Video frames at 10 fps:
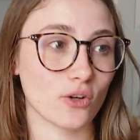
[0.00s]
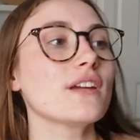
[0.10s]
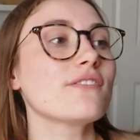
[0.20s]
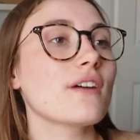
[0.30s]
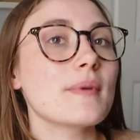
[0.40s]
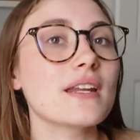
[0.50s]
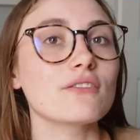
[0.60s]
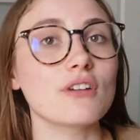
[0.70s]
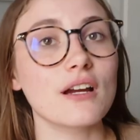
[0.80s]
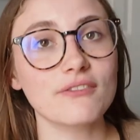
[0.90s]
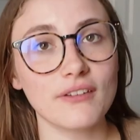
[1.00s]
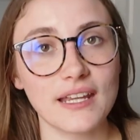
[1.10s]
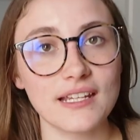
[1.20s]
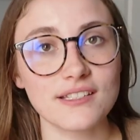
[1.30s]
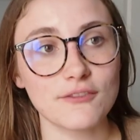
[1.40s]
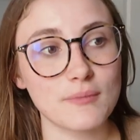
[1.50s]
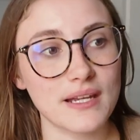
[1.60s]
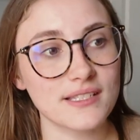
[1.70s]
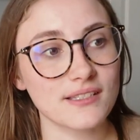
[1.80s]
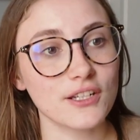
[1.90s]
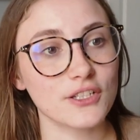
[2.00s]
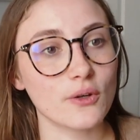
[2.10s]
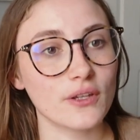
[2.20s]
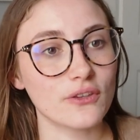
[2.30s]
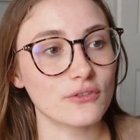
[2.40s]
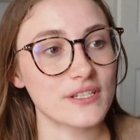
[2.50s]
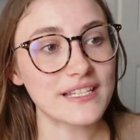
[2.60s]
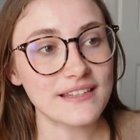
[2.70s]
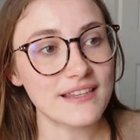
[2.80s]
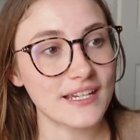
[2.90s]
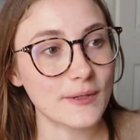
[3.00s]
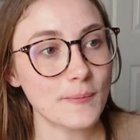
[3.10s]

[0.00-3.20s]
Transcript: or if I'm in a rough phase of my son going through teething.